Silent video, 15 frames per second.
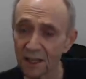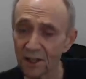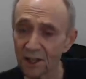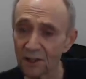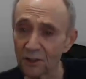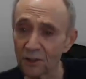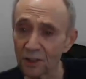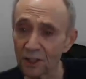
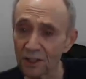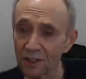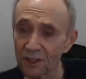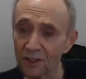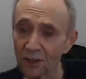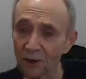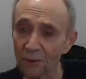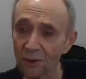that you can
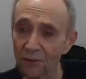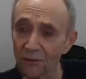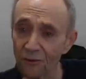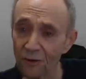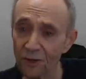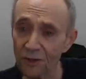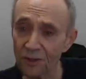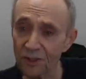determine
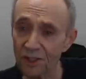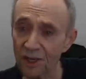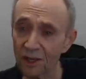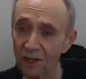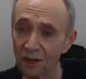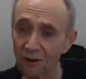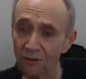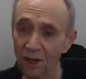for
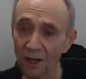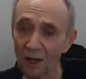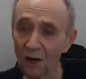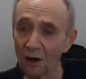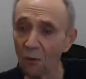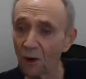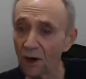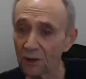yourself
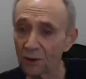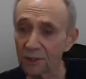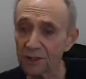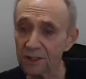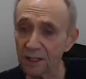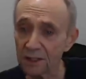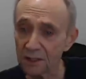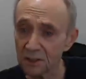what you
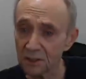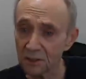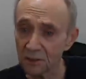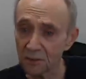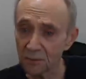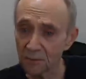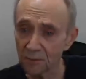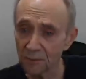attend
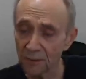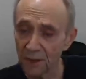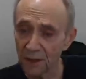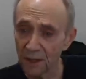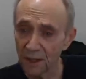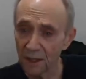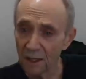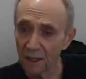to.
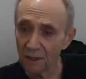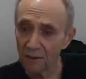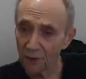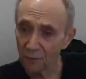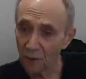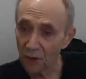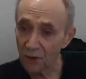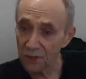
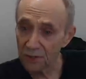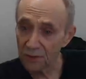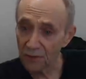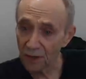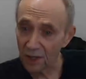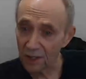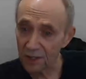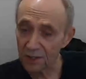For most
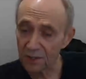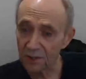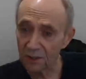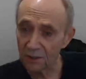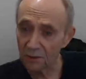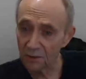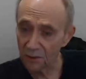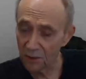of us